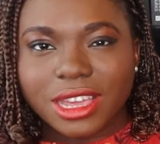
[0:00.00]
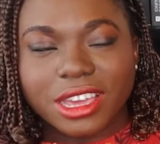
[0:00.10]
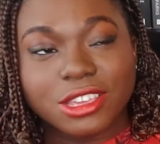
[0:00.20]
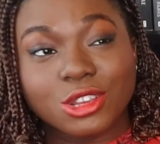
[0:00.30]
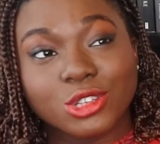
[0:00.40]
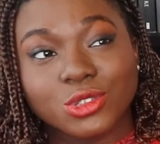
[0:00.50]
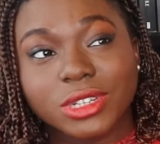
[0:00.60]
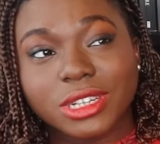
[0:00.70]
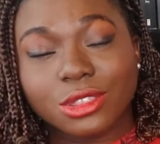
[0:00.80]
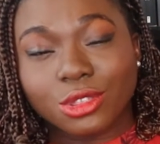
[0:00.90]
I
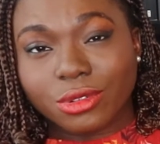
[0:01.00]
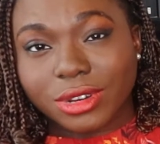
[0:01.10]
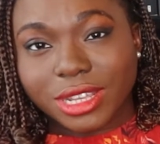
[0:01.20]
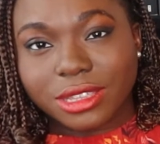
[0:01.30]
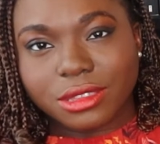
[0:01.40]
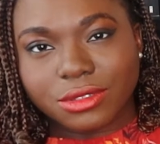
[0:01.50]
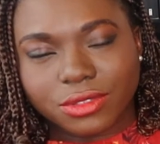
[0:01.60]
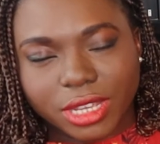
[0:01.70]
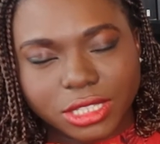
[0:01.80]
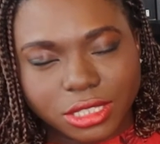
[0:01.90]
enjoyed it thoroughly. The
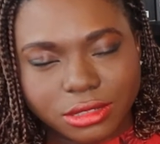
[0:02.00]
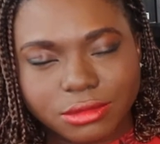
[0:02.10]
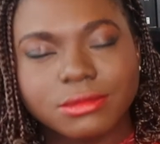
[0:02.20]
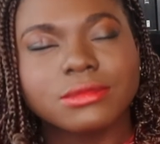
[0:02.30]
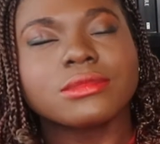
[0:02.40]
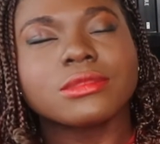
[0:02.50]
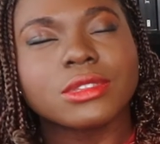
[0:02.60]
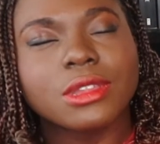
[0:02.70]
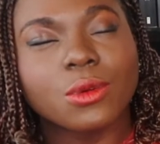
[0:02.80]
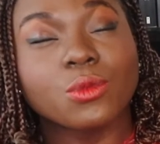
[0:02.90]
fashion
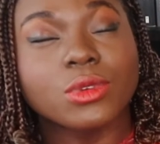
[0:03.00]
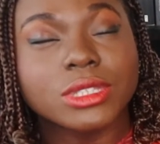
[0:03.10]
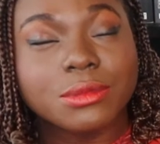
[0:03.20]
was